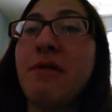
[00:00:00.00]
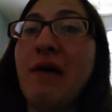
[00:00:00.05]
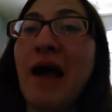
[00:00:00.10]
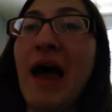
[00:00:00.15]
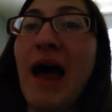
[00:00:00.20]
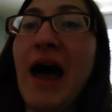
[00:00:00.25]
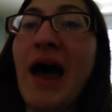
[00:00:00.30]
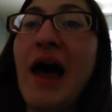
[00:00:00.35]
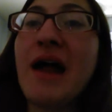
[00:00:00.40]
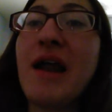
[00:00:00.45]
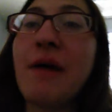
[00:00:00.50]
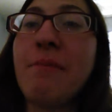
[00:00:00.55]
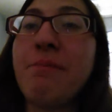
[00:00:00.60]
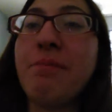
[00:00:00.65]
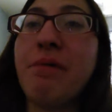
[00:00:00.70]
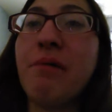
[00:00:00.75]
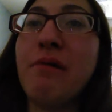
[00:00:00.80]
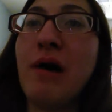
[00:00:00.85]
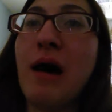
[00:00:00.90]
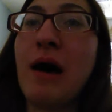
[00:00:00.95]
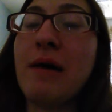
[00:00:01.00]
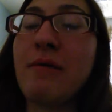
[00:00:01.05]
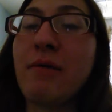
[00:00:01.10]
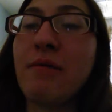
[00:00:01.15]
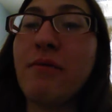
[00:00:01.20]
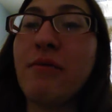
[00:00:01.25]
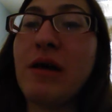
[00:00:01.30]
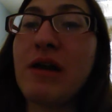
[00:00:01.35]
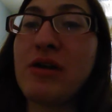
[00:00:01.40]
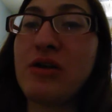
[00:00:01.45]
had a
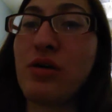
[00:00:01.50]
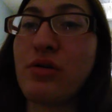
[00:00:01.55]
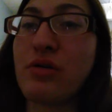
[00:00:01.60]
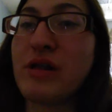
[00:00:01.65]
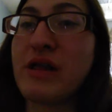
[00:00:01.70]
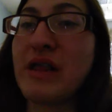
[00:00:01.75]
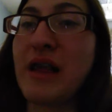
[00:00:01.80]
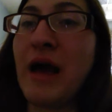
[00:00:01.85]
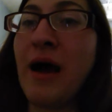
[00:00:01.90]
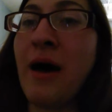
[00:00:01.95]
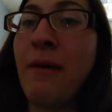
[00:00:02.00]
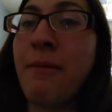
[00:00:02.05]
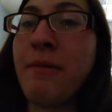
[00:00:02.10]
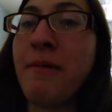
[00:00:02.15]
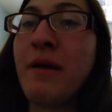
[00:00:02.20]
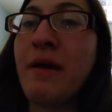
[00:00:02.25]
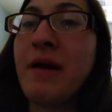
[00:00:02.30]
problem with themselves.